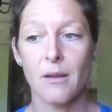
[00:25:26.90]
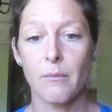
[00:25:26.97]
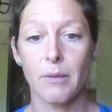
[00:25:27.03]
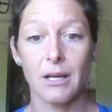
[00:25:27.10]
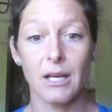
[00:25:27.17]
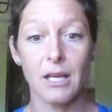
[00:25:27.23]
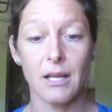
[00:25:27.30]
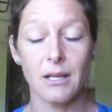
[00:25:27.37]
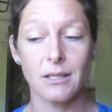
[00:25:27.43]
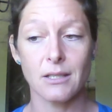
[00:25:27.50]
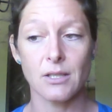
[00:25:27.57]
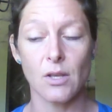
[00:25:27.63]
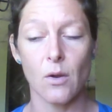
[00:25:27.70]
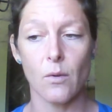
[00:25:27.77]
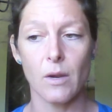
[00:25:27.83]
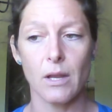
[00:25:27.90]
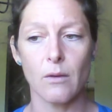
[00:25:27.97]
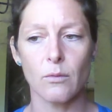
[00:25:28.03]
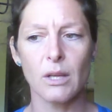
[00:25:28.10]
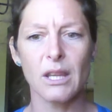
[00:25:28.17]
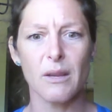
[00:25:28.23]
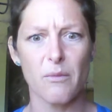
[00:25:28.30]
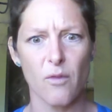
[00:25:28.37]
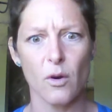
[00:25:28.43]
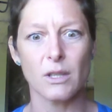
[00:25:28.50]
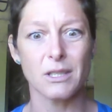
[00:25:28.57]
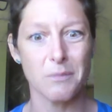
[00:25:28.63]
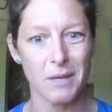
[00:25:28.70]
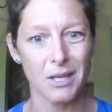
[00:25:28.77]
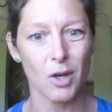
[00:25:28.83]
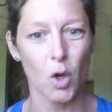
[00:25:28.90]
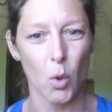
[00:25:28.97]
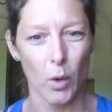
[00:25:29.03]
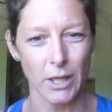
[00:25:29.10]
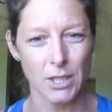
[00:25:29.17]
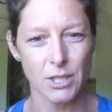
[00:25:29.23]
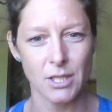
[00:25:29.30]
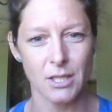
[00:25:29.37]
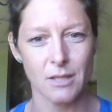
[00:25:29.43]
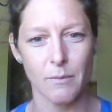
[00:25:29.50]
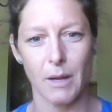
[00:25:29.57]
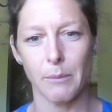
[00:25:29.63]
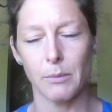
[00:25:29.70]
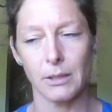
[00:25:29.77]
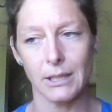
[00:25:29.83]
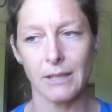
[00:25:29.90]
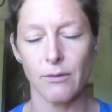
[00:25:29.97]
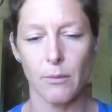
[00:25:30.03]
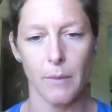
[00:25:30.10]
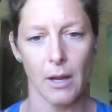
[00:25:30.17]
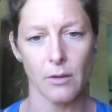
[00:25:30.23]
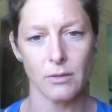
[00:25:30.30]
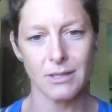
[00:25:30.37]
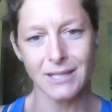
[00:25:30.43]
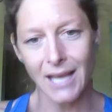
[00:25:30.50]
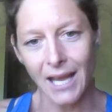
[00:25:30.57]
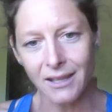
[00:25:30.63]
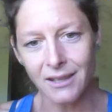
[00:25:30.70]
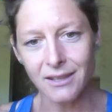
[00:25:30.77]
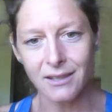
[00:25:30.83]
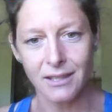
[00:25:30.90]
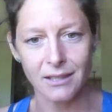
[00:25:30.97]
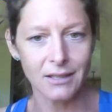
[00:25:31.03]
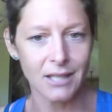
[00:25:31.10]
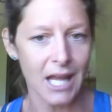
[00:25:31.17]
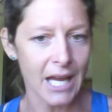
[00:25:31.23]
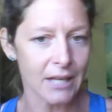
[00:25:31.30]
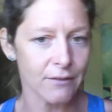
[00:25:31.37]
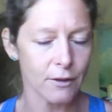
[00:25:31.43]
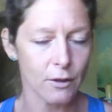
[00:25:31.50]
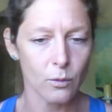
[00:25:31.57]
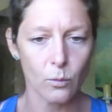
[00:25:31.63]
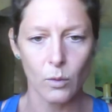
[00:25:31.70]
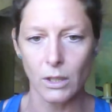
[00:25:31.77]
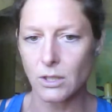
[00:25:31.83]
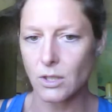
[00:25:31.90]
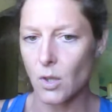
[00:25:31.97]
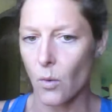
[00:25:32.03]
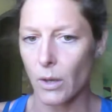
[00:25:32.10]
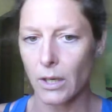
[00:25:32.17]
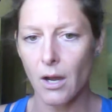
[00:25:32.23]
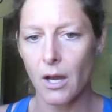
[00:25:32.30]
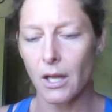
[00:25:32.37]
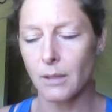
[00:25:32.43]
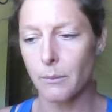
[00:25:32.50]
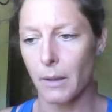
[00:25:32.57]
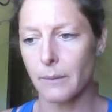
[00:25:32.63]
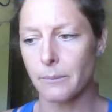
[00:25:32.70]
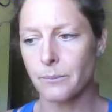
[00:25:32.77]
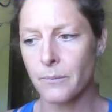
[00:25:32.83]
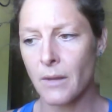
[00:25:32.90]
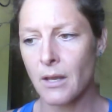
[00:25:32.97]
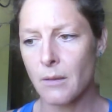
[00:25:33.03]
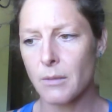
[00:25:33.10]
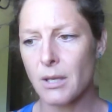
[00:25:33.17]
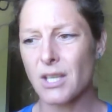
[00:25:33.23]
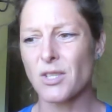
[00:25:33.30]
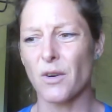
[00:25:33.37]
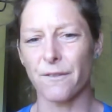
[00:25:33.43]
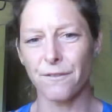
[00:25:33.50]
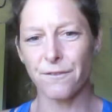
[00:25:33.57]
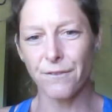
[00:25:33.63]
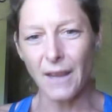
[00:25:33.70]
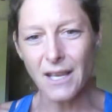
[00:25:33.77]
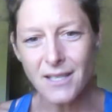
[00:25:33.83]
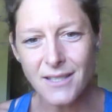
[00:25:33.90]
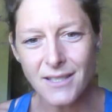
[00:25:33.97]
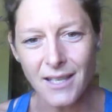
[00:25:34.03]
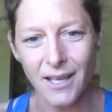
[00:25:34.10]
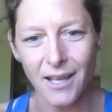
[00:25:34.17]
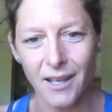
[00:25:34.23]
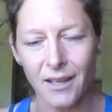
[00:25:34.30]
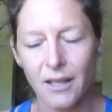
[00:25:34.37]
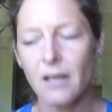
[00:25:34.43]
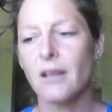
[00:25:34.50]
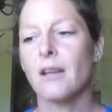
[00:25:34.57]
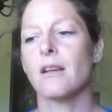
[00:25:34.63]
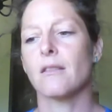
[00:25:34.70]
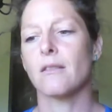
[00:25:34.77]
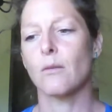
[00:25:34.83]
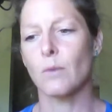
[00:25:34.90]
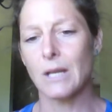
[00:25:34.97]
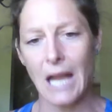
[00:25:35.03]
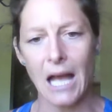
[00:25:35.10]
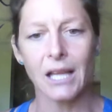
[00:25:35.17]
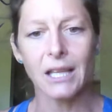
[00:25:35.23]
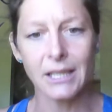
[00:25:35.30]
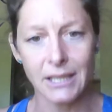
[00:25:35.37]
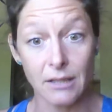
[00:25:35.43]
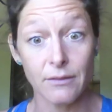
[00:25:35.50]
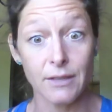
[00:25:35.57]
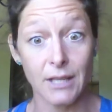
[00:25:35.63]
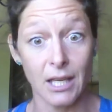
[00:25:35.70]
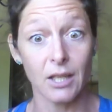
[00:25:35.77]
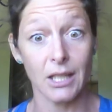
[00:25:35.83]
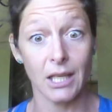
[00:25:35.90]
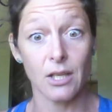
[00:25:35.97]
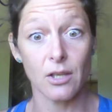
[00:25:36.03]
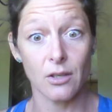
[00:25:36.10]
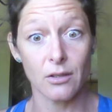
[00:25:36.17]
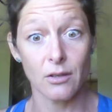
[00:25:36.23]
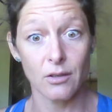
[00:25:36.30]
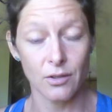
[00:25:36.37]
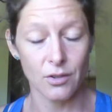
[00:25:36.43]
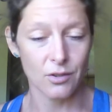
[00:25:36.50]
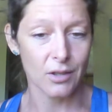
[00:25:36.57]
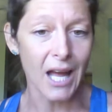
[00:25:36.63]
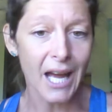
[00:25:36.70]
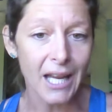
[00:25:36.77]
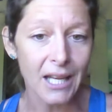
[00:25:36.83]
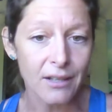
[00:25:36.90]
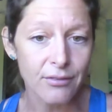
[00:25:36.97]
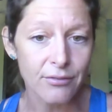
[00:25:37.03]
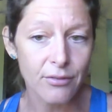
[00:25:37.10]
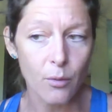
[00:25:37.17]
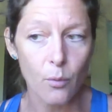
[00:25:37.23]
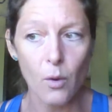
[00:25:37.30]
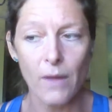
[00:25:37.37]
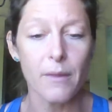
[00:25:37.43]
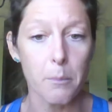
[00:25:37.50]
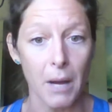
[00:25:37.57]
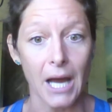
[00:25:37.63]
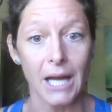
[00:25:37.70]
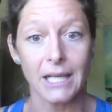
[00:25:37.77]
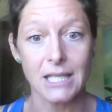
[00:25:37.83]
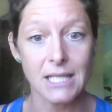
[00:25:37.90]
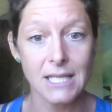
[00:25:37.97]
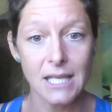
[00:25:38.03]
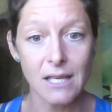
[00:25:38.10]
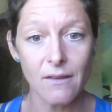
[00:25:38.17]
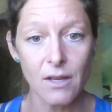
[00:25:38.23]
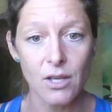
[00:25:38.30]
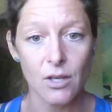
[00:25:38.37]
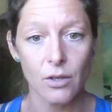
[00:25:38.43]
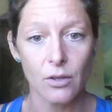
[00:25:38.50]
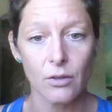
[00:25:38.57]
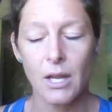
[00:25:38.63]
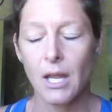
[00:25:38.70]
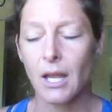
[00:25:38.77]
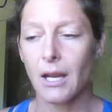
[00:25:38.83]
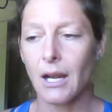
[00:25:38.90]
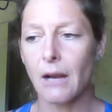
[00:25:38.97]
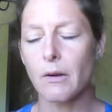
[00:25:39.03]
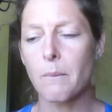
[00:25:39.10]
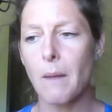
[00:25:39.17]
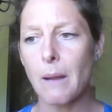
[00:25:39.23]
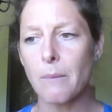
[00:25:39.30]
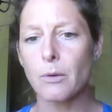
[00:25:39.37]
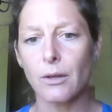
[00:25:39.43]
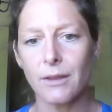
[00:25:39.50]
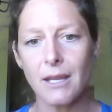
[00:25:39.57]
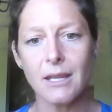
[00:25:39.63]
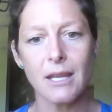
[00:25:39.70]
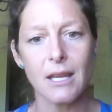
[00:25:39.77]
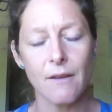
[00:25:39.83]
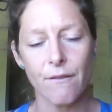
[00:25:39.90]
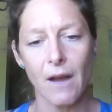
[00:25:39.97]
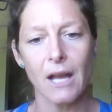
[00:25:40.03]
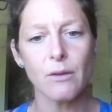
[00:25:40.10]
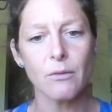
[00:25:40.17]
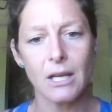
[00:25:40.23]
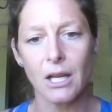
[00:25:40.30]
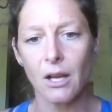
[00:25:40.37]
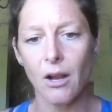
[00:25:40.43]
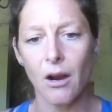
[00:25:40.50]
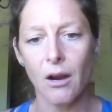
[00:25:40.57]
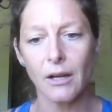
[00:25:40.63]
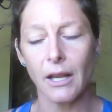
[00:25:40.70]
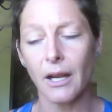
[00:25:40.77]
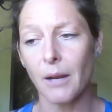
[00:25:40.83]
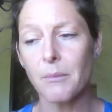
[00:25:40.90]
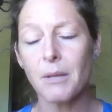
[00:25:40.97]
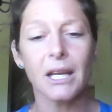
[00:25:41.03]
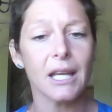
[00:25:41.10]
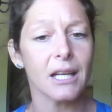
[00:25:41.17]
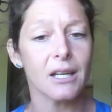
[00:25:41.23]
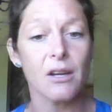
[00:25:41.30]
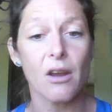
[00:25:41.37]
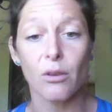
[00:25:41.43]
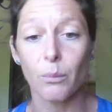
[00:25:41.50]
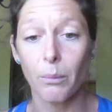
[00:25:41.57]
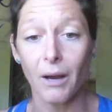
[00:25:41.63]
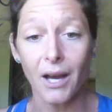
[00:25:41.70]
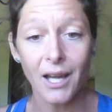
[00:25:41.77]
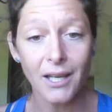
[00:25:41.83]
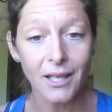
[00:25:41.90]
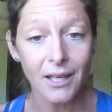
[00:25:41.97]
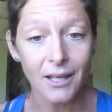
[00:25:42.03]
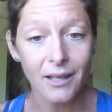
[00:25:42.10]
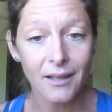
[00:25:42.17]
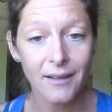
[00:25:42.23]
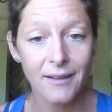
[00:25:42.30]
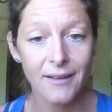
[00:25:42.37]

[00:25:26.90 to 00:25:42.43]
But so it really forced me to question my belief about death and life and what's going on. But because you're facing the reality of killing your life, the one the body is giving you. And I remember thinking, if I reincarnate, I'm going to get another body.